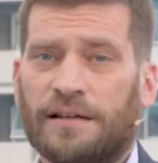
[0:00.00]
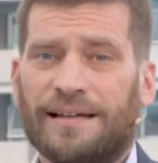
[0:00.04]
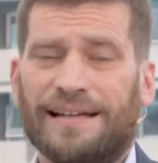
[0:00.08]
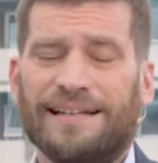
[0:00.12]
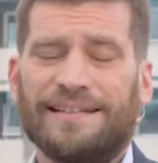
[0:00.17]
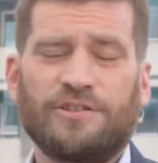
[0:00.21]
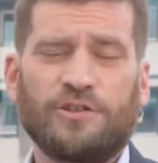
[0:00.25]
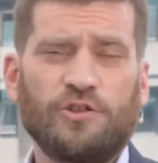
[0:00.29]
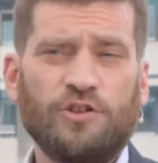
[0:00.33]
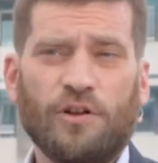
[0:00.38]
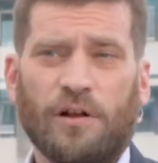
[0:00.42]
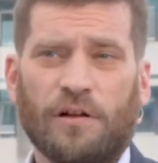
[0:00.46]

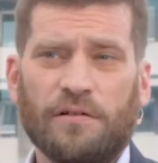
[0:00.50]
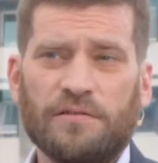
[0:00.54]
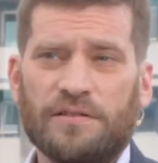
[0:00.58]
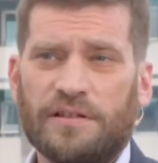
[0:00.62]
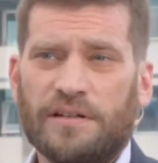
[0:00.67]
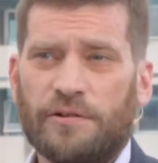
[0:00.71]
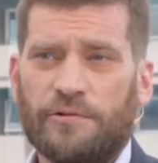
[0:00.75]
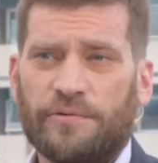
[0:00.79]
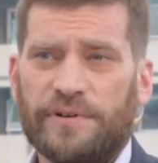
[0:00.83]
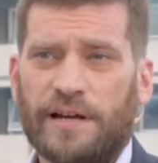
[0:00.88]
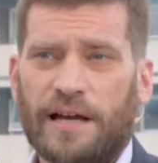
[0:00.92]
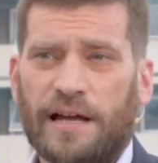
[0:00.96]
It's a
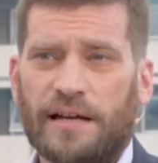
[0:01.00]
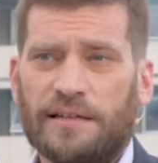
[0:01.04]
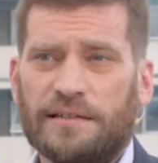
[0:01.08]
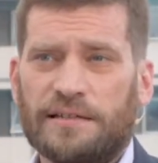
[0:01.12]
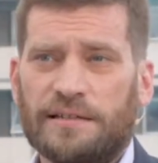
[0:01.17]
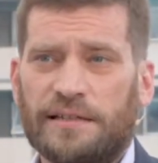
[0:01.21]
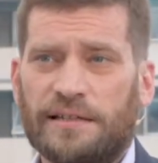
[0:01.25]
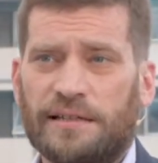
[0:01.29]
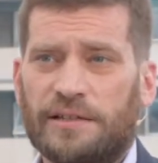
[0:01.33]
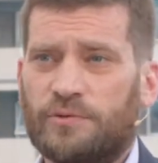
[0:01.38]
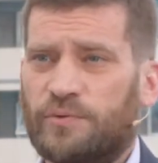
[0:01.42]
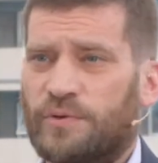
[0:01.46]
daunting
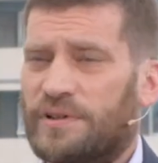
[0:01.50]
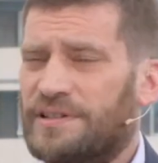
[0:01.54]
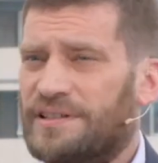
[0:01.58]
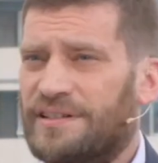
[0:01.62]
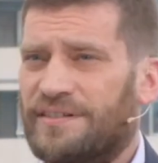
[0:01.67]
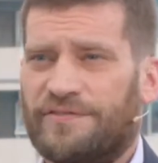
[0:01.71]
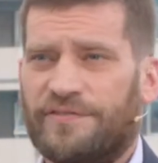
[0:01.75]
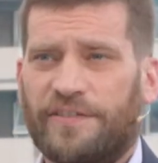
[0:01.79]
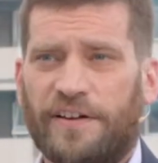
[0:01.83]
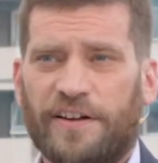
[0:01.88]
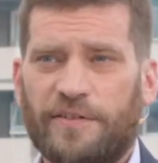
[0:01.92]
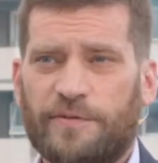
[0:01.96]
reality,
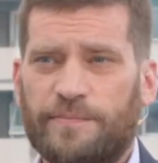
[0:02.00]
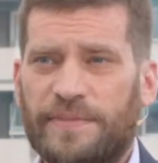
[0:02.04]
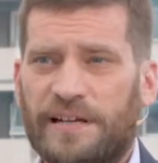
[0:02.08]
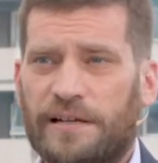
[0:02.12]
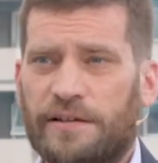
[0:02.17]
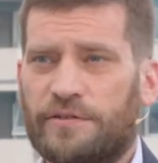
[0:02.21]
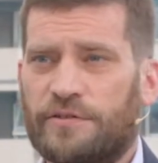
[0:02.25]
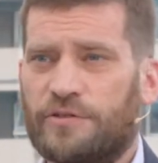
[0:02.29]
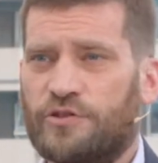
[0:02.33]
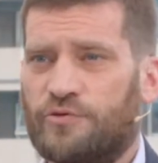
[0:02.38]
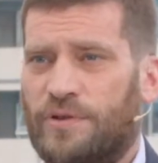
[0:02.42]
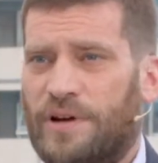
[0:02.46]
25
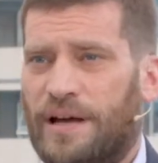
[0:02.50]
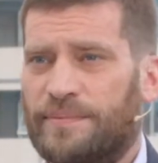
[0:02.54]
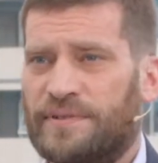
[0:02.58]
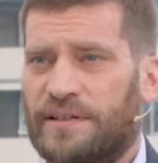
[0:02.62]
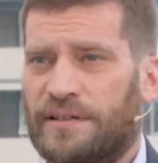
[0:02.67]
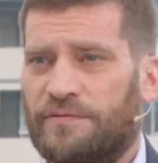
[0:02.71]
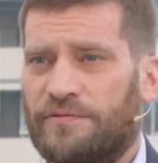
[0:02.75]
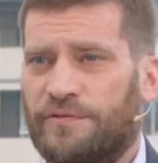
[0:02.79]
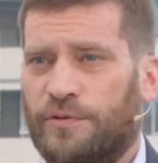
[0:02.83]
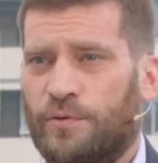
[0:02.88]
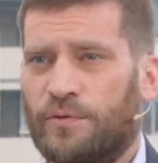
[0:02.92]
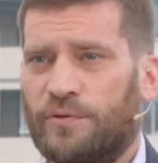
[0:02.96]
million trapped
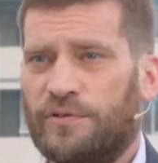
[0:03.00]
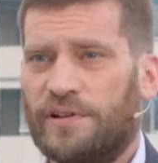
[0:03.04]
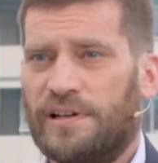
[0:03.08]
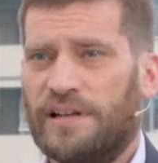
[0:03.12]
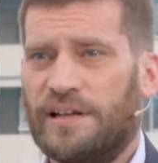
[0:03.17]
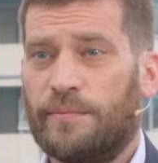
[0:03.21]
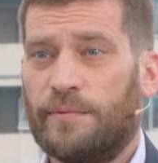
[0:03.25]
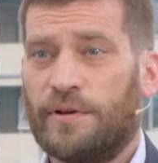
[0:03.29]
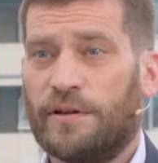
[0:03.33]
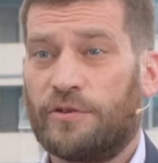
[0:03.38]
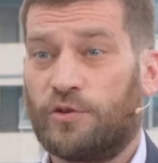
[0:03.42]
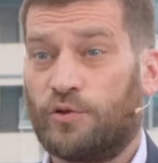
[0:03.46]
in forced
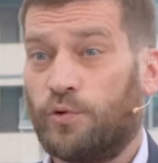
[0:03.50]
labor,